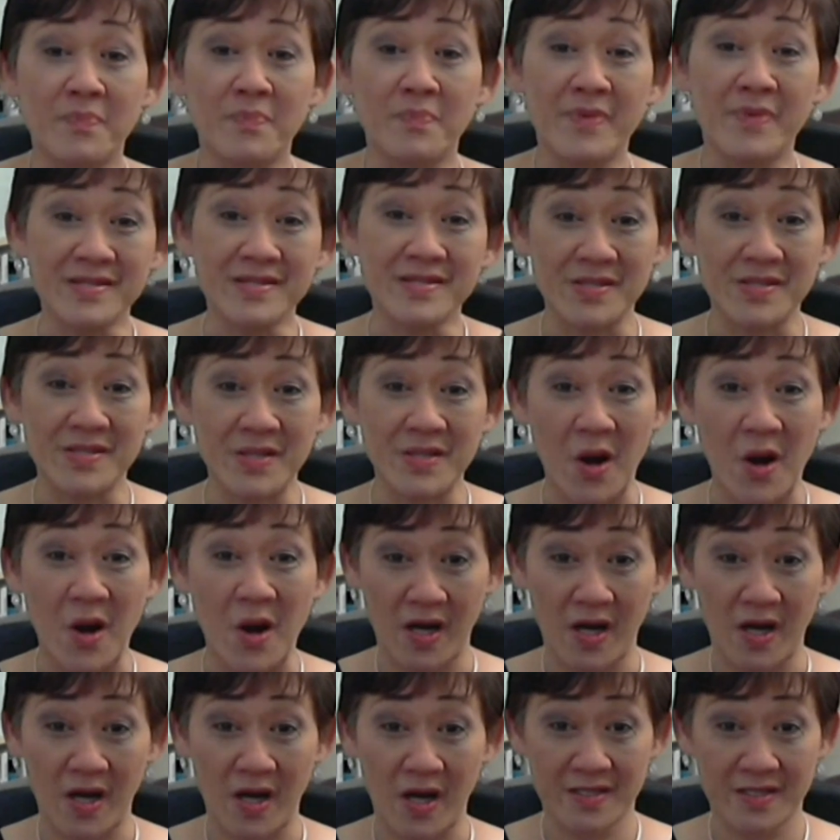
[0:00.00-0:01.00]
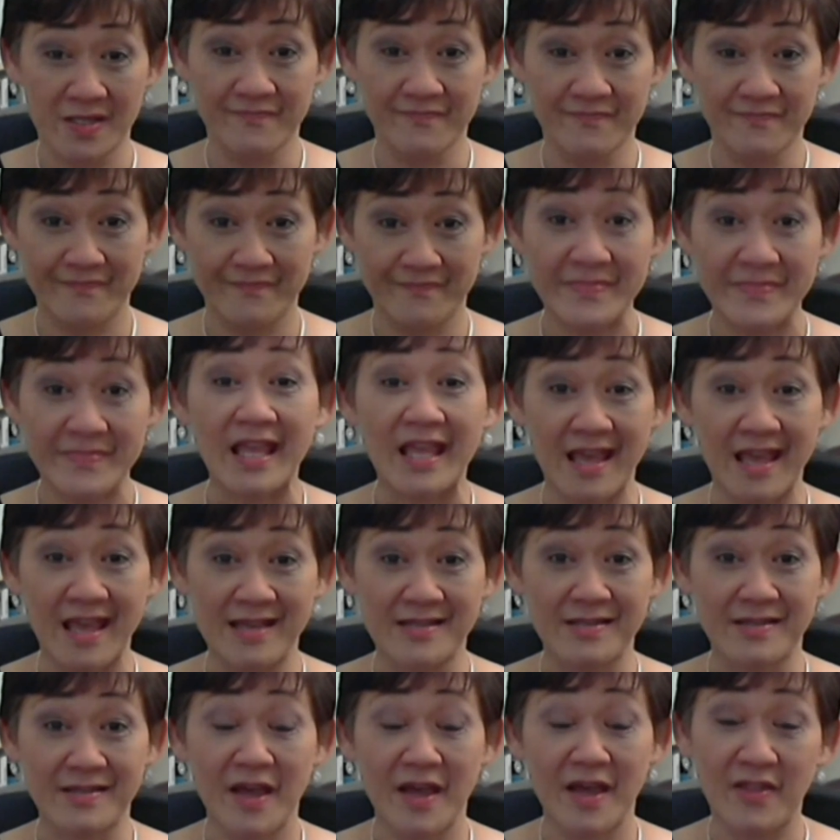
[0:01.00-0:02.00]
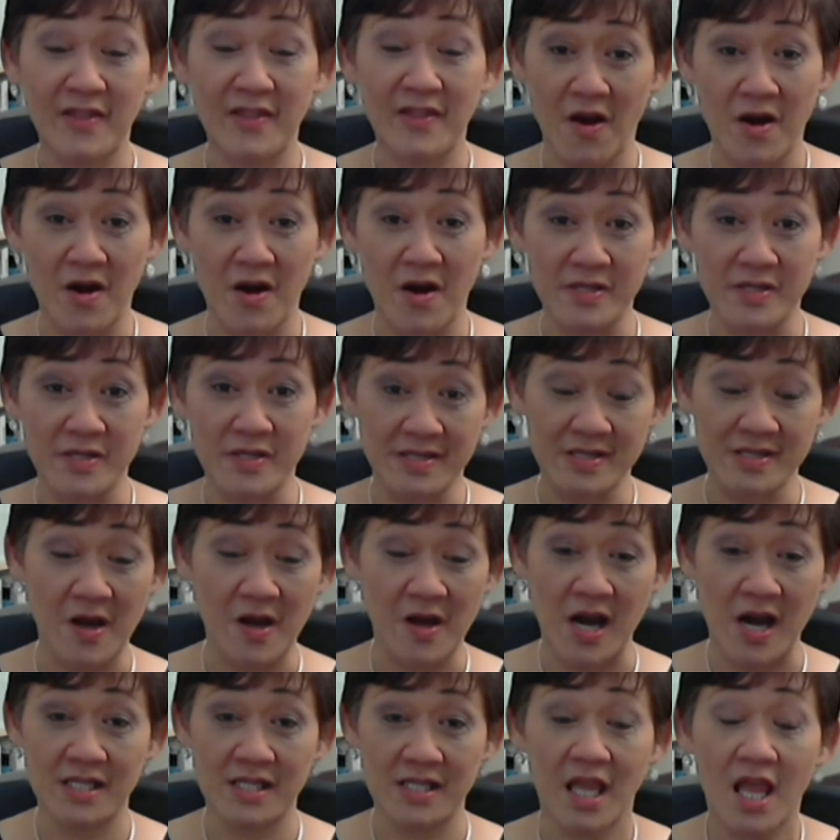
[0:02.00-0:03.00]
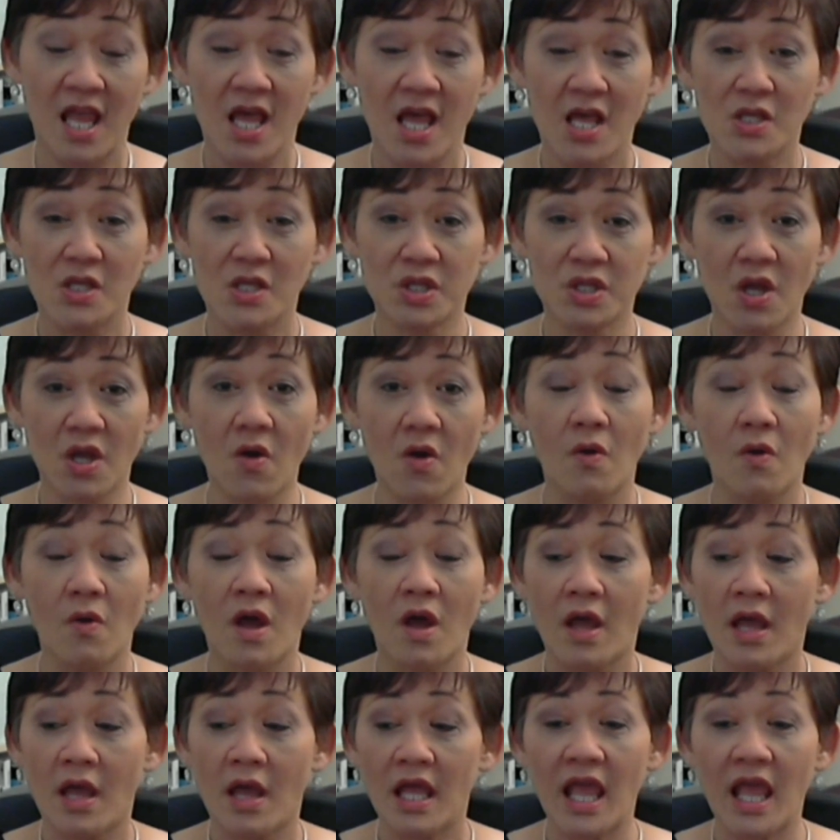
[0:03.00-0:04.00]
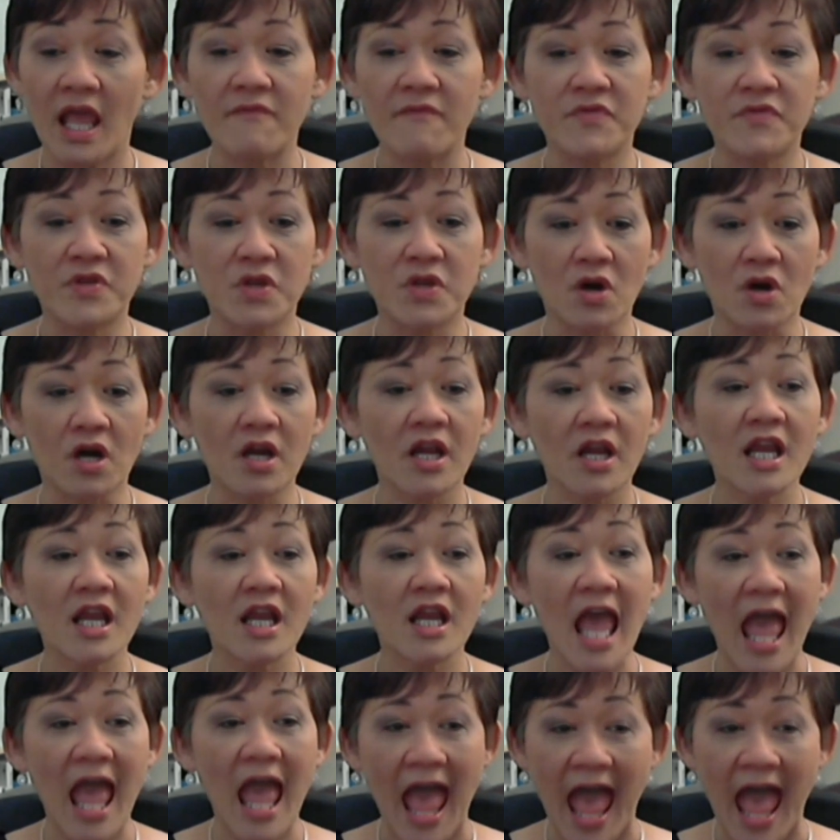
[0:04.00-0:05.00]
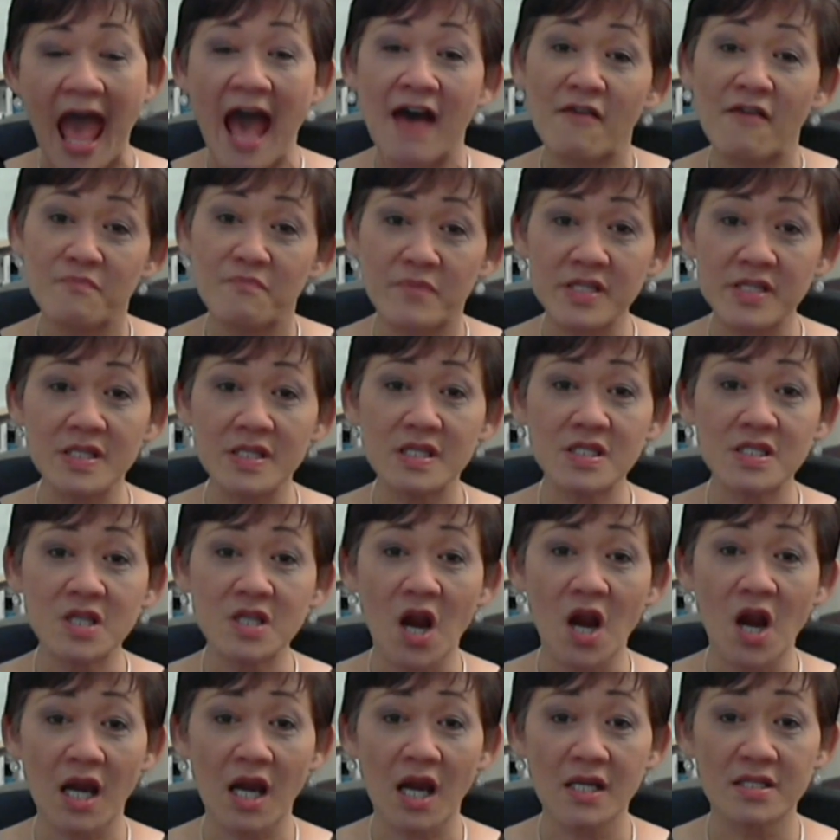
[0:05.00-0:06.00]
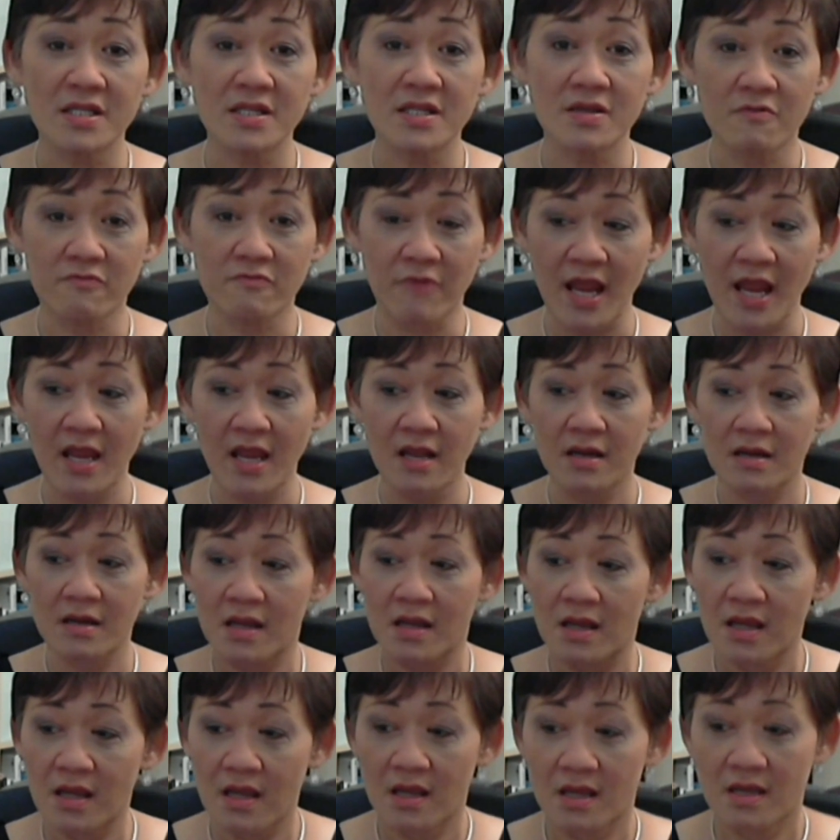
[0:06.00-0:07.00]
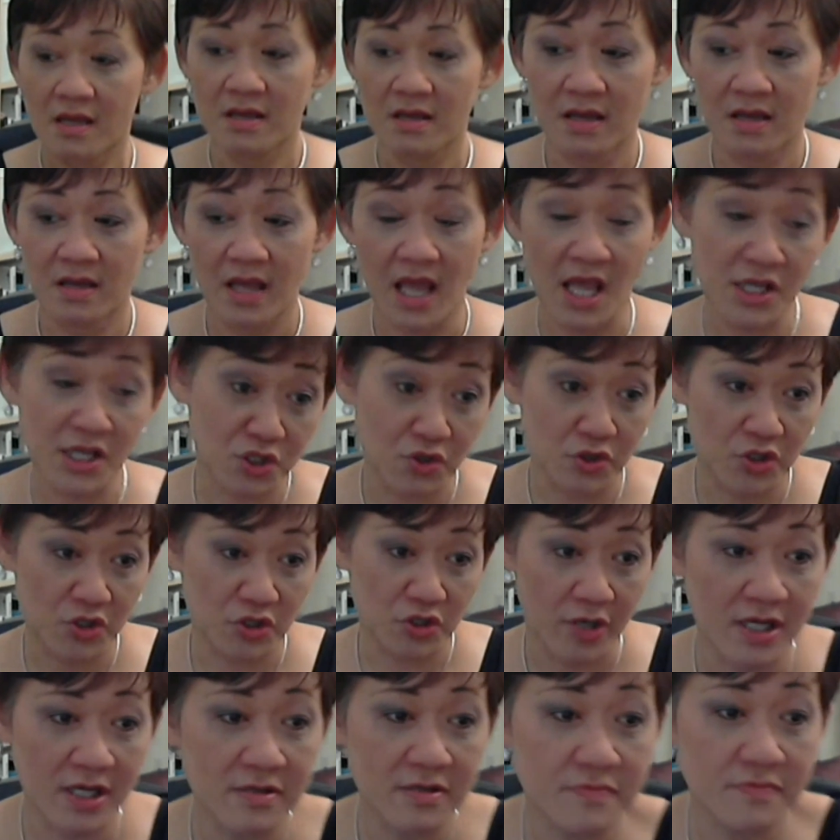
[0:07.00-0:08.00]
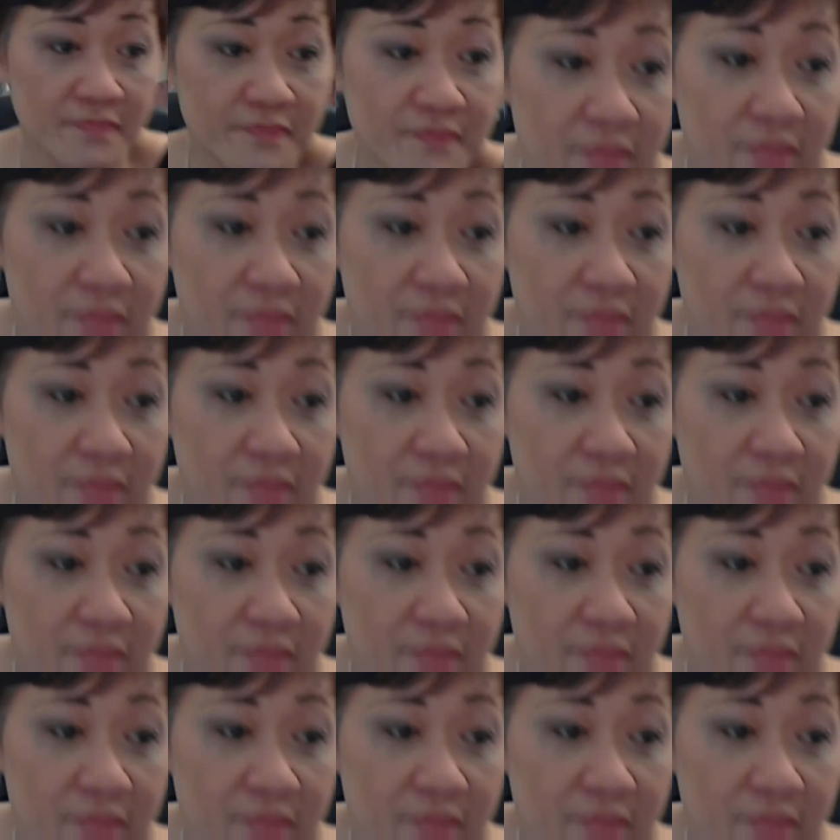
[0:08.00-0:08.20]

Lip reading: business cards. Yes, they are business cards. So if you're going to have business cards, right, as you should,